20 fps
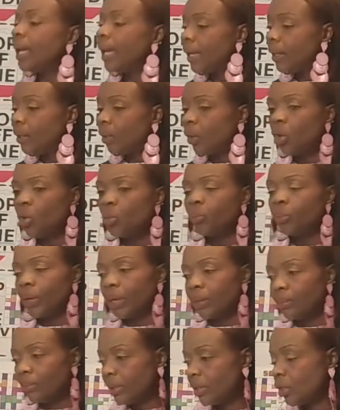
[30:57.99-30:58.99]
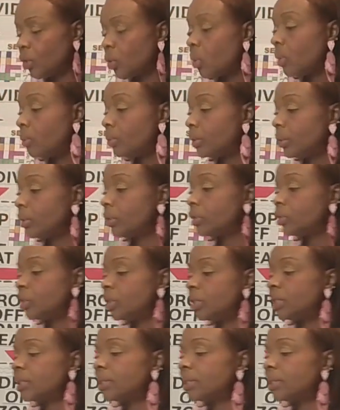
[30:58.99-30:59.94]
And Oprah, I'm going to quote her. She